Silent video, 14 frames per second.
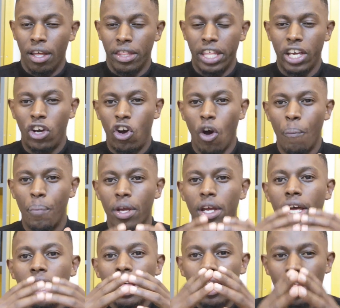They
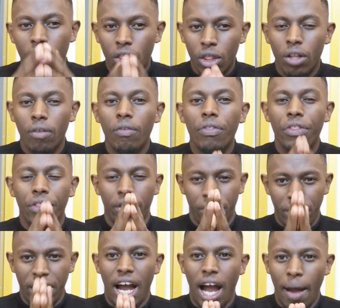copy
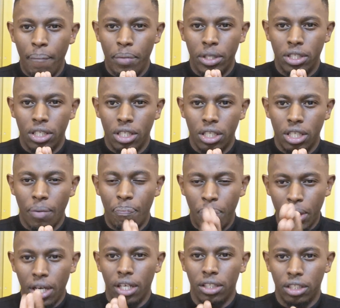their habits, the
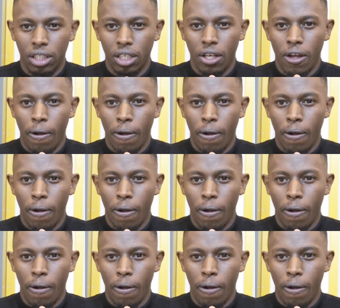parents.